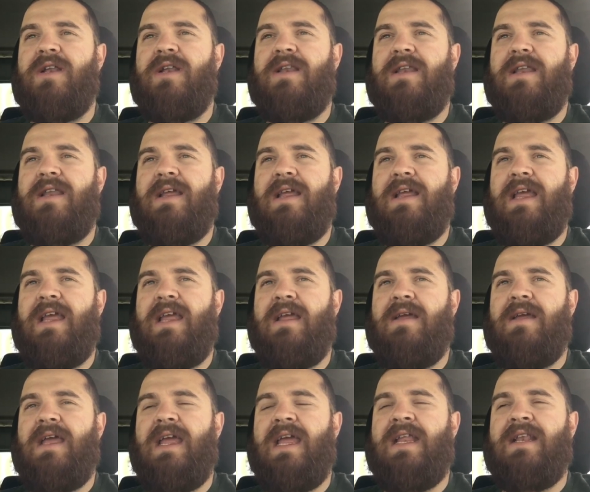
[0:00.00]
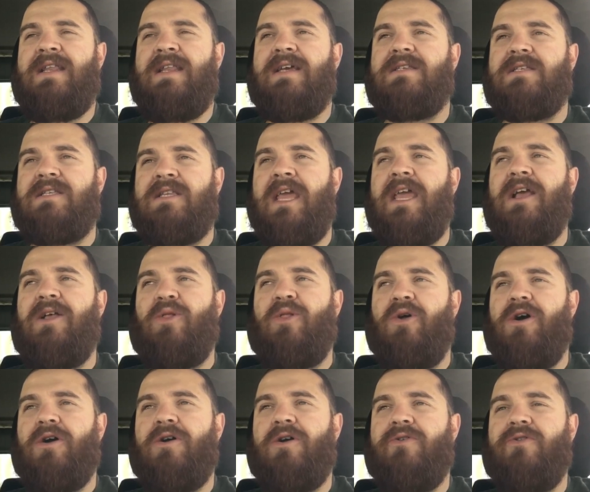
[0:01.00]
So it does
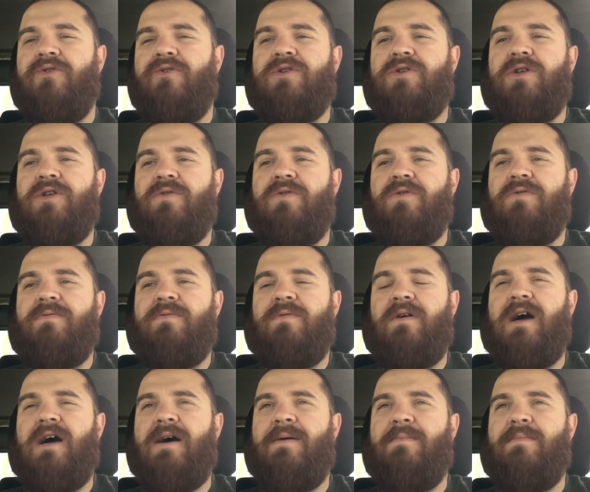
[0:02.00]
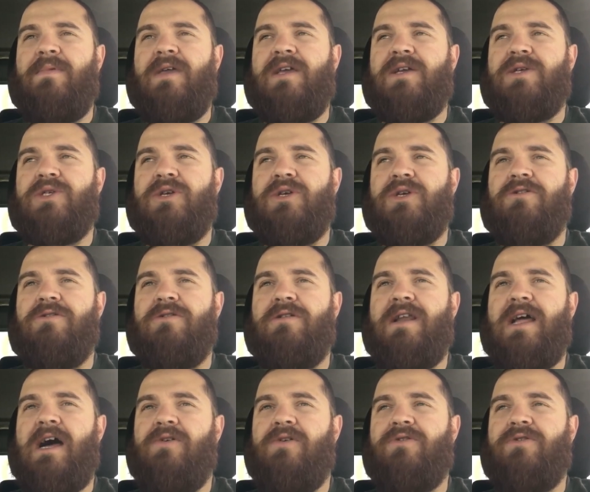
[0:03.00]
take longer though too, because
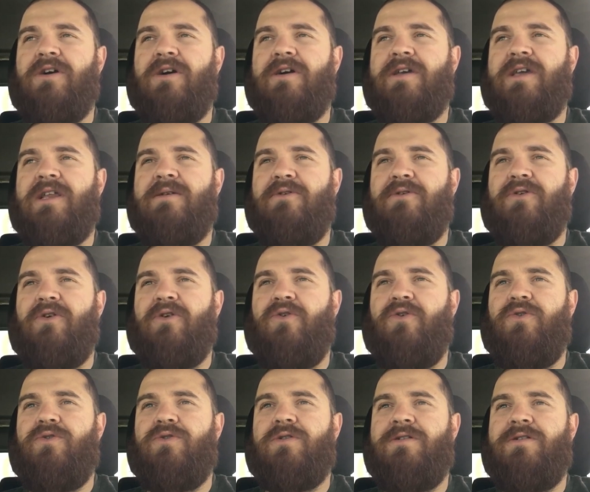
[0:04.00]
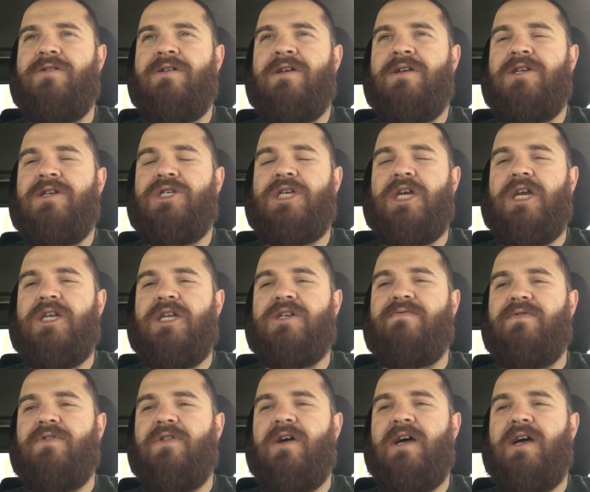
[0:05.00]
you're now talking about a whole
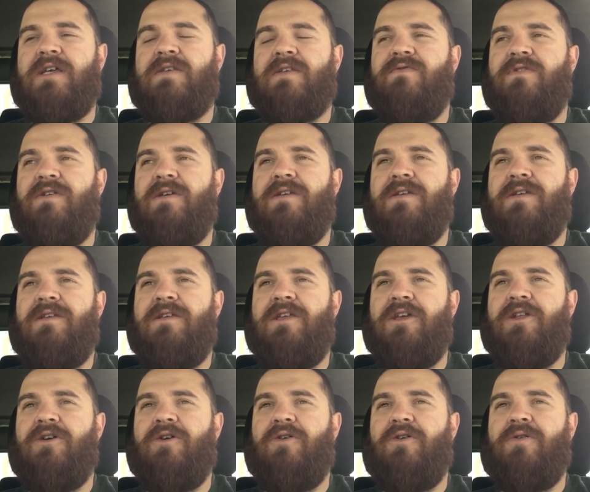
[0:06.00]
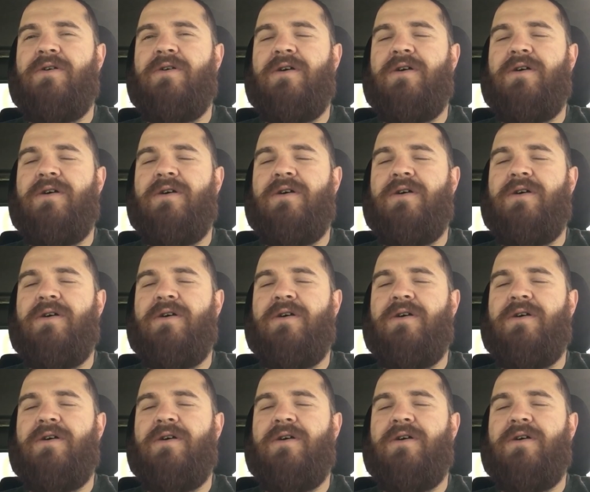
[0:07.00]
change of philosophy,